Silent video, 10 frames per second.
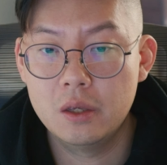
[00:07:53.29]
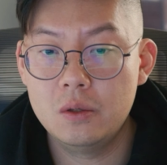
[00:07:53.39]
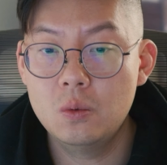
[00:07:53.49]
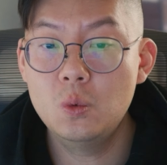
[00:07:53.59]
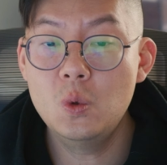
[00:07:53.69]

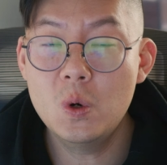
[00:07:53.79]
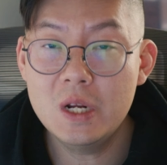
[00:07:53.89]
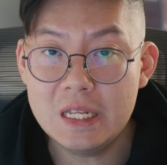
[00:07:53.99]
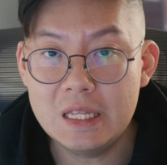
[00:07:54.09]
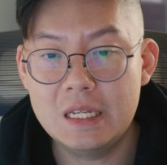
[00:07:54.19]
You
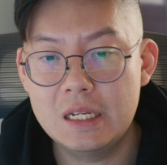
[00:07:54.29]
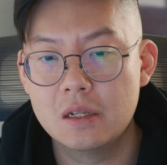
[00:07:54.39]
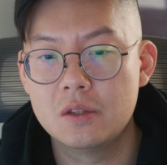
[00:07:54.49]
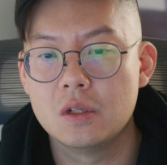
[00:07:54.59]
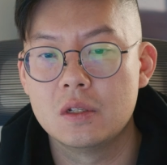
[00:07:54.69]
really
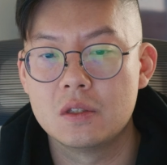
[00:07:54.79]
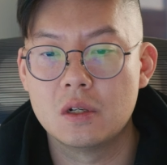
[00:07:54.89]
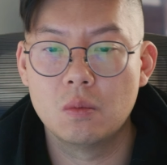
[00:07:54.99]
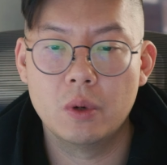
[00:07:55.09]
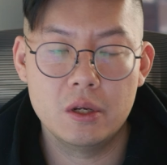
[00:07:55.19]
needed to
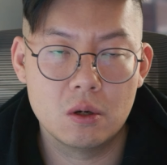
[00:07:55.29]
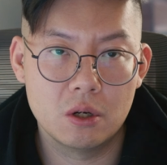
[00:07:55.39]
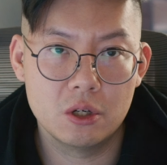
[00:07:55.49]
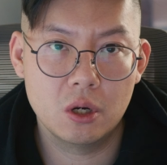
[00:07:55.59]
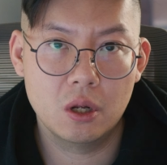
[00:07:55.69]
consider what
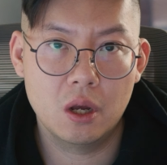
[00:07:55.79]
you're